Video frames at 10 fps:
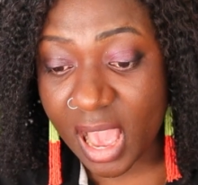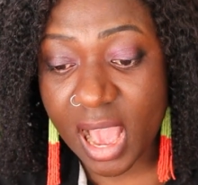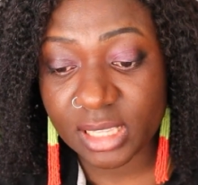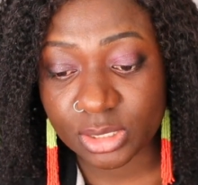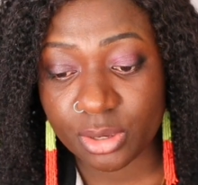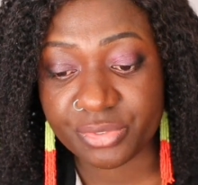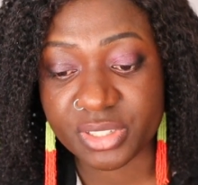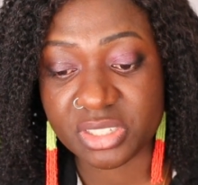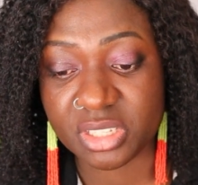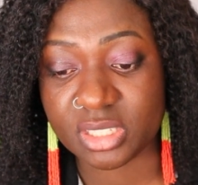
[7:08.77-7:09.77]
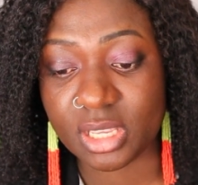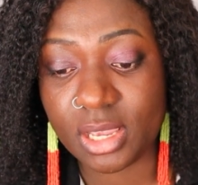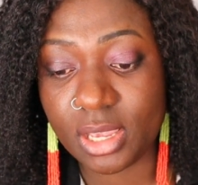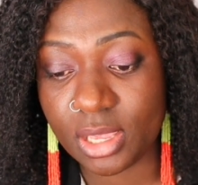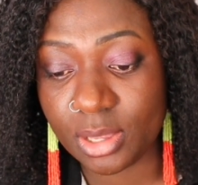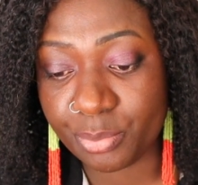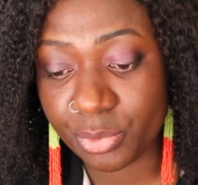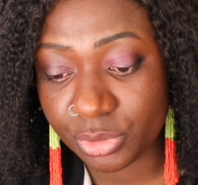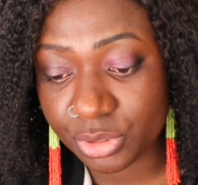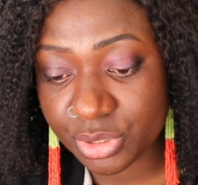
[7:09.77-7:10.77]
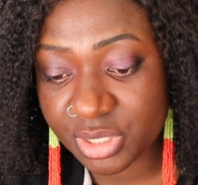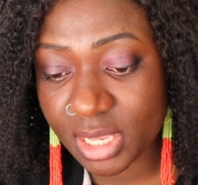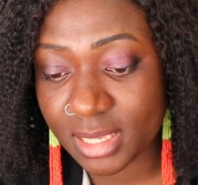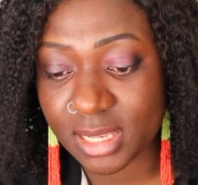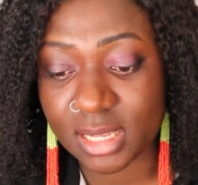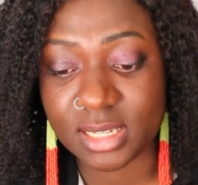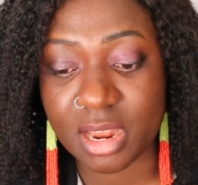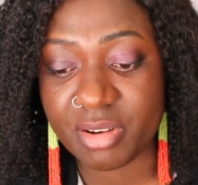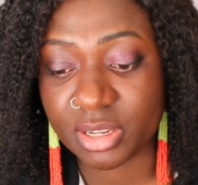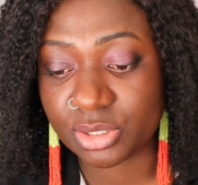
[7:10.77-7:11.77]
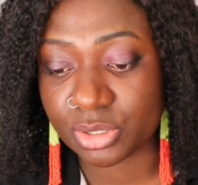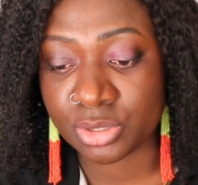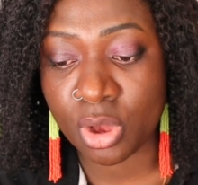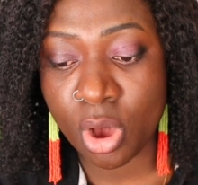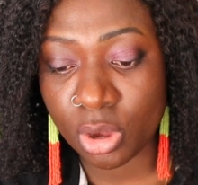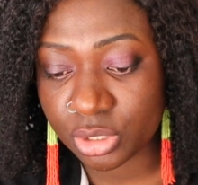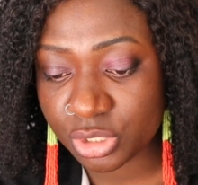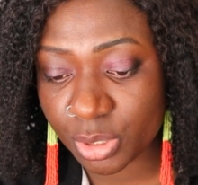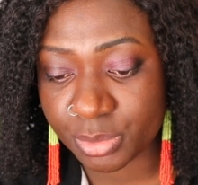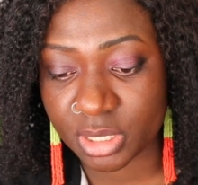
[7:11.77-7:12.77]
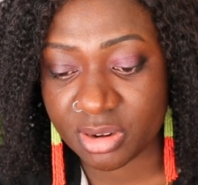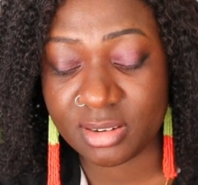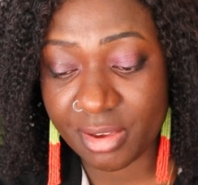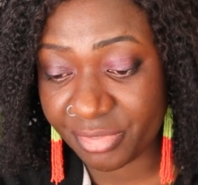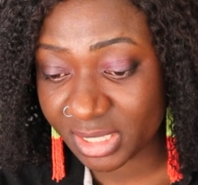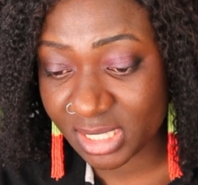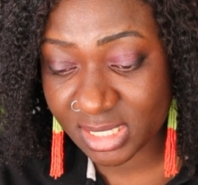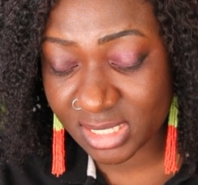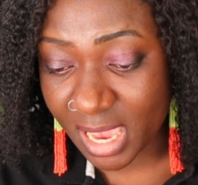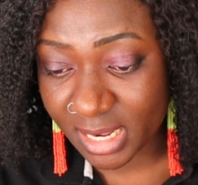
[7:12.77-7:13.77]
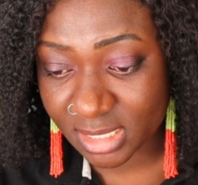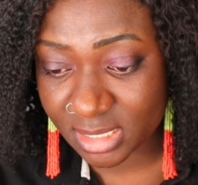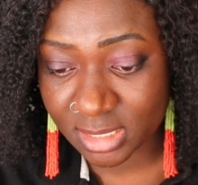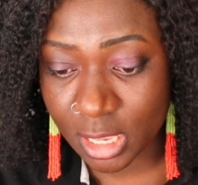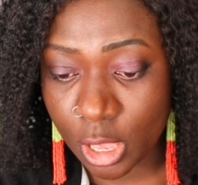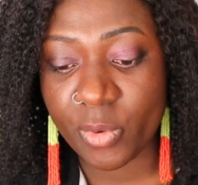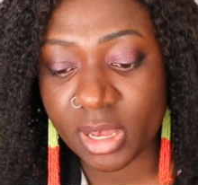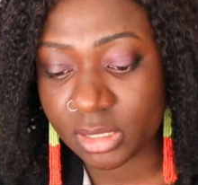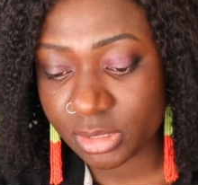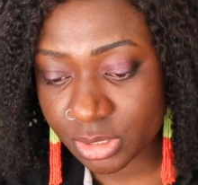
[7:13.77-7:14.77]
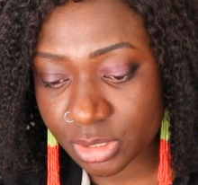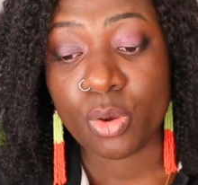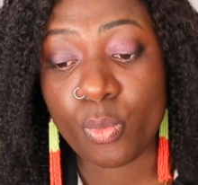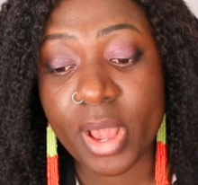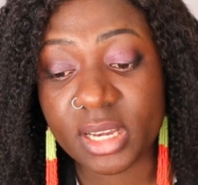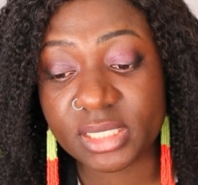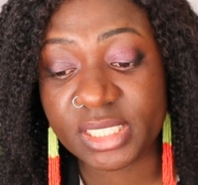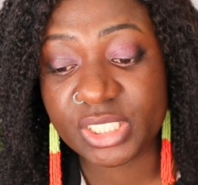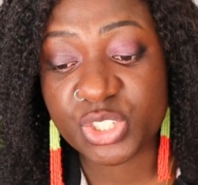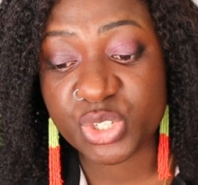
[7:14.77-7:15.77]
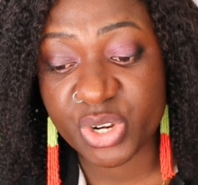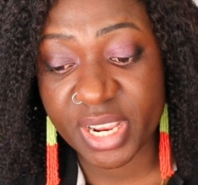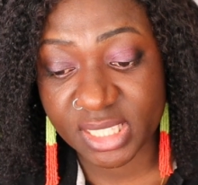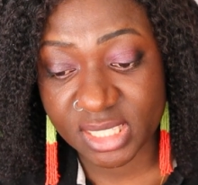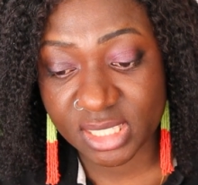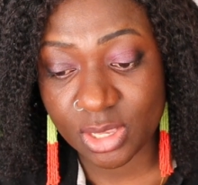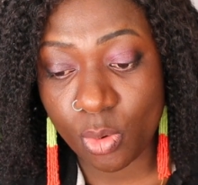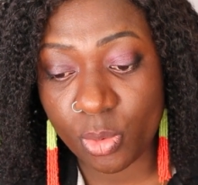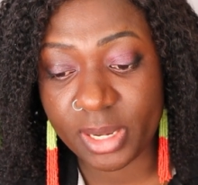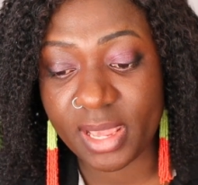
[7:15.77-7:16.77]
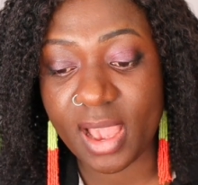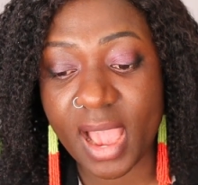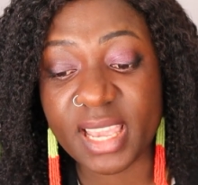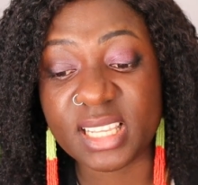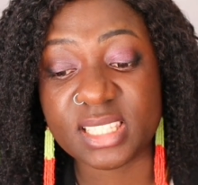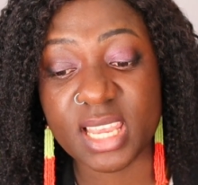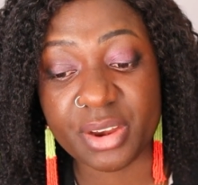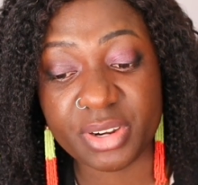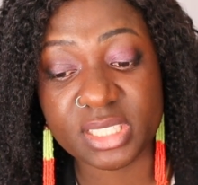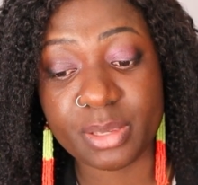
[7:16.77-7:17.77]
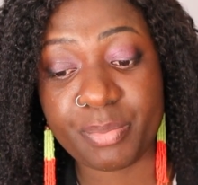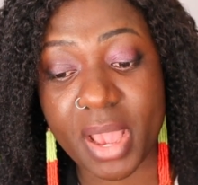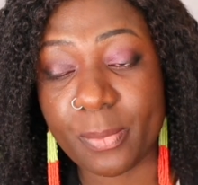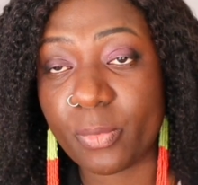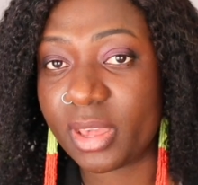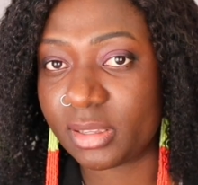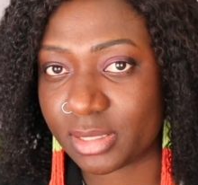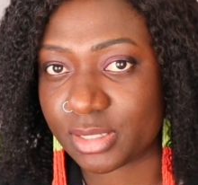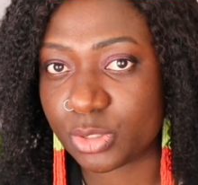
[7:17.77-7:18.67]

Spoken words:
Art officers, producers and directors, all jobs. Graphic designers, welders, welding trades, only high integrity pipe welders.